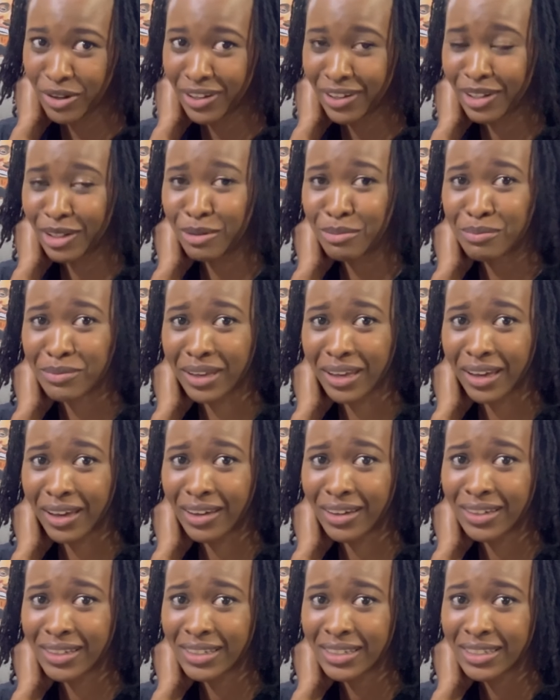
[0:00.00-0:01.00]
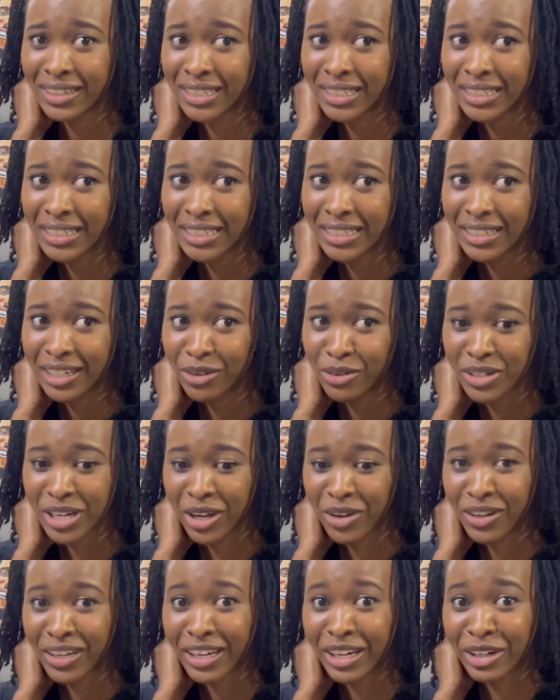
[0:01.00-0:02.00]
help me. I wish I could
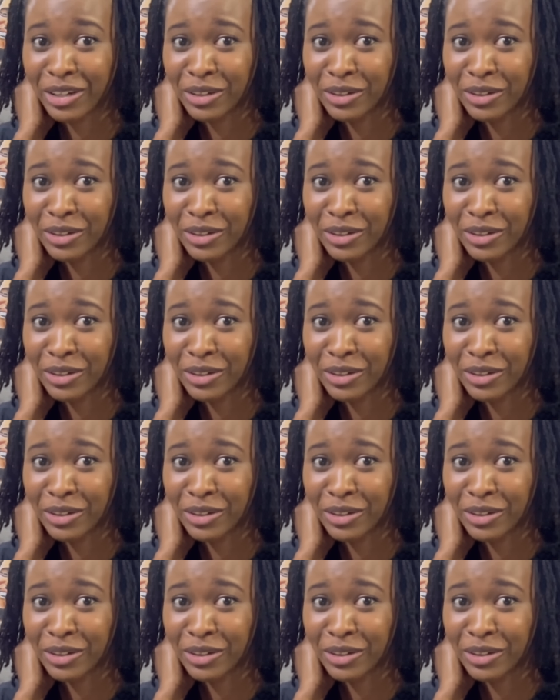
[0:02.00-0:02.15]
hear you